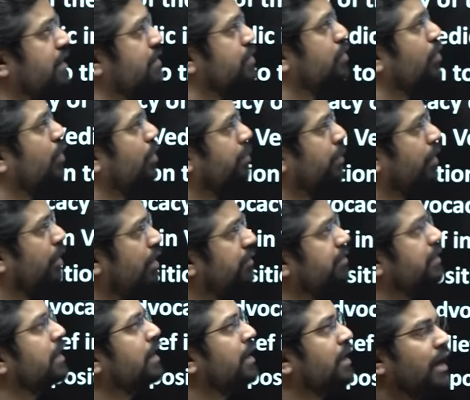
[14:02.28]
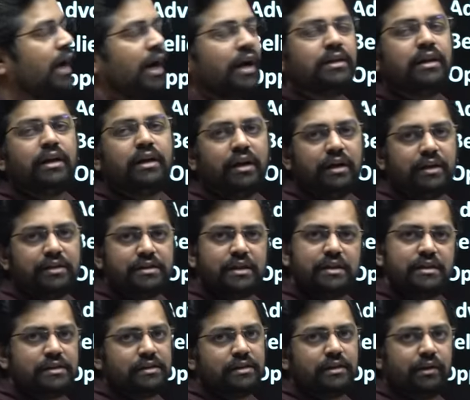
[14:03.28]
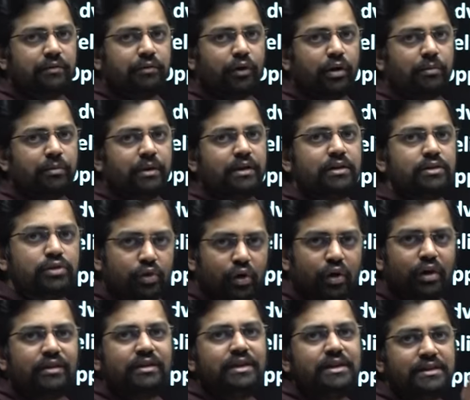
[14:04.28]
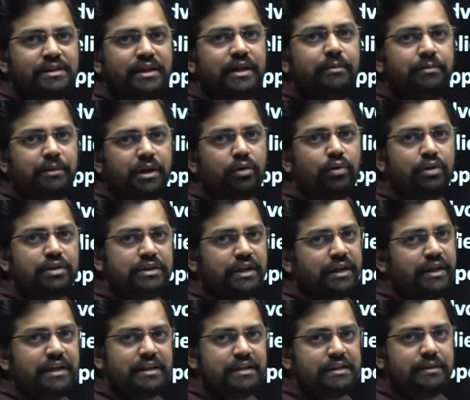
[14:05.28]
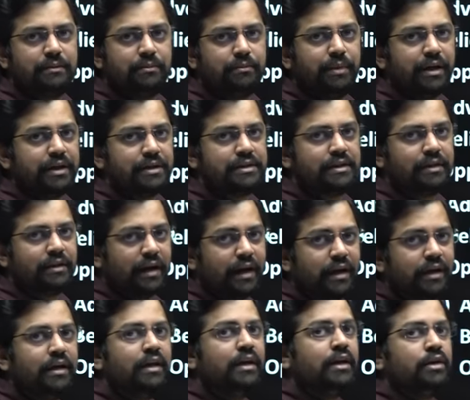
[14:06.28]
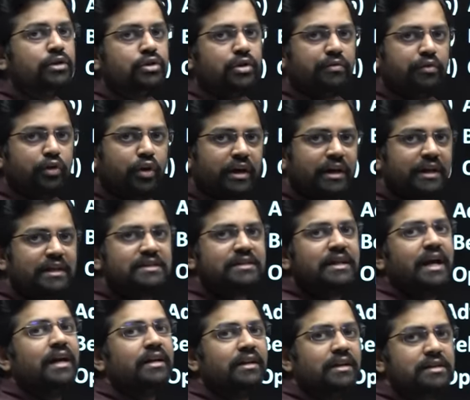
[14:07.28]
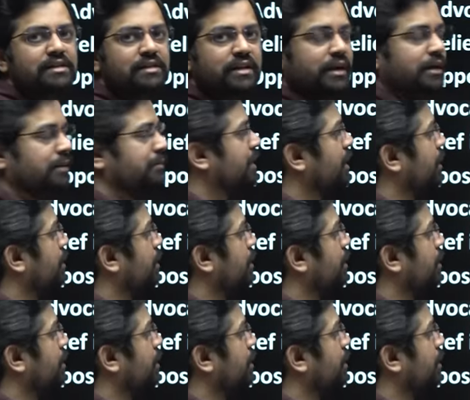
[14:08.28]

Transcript: the scope of other religious reformer. So on this theme, the question is based, right? So if you understand this theme,